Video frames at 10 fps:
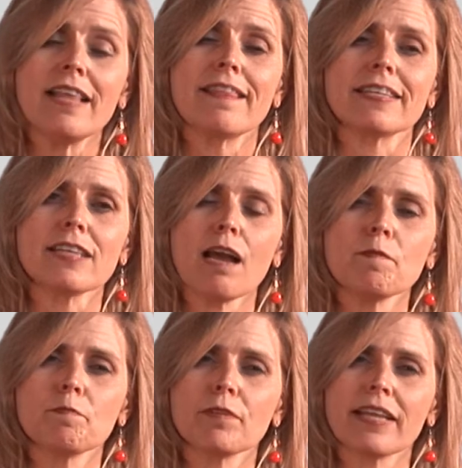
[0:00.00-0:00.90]
That
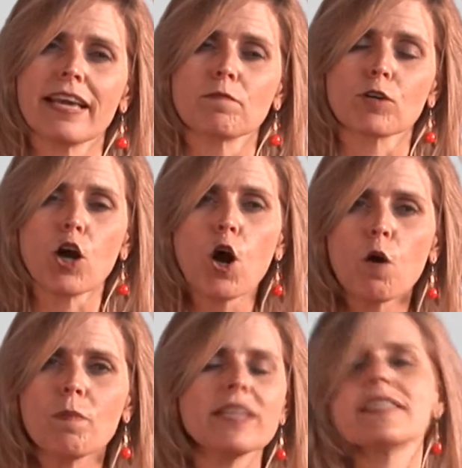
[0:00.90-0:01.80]
time and plan we're
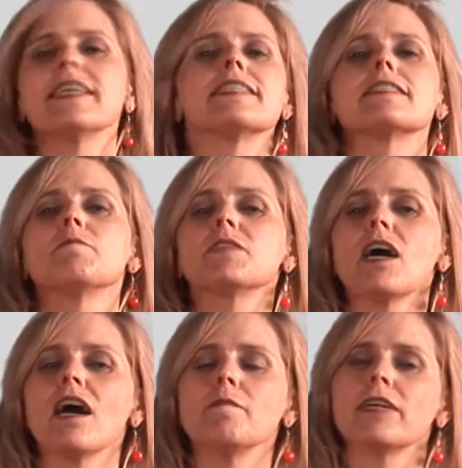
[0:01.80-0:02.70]
hoping to hit
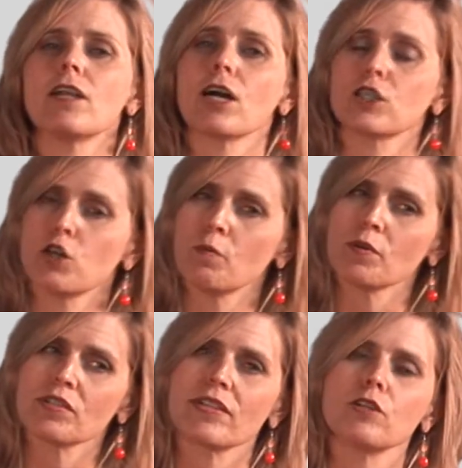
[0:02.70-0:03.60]
sometime in
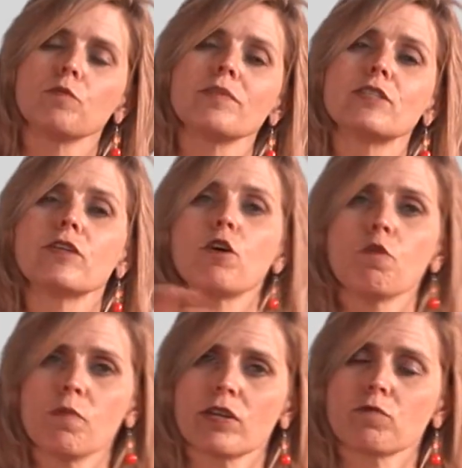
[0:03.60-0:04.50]
October, so that you'll be doing
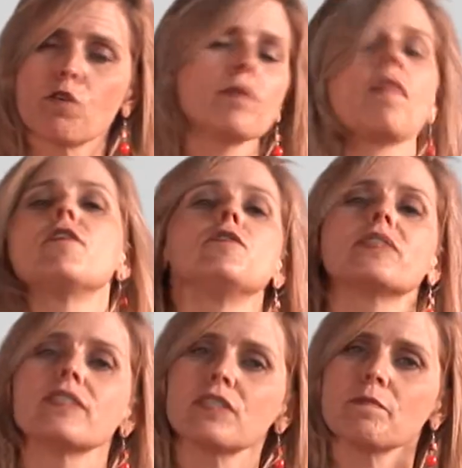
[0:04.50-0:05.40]
open enrollment on the new
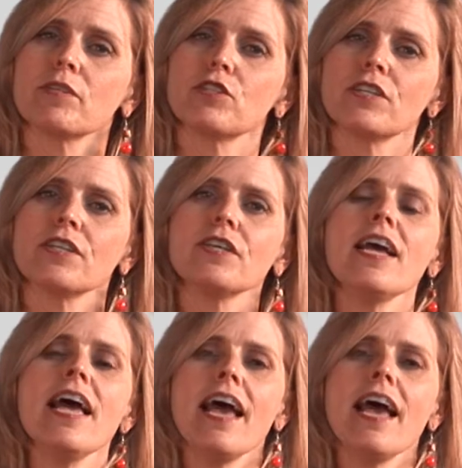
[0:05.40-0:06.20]
system this year,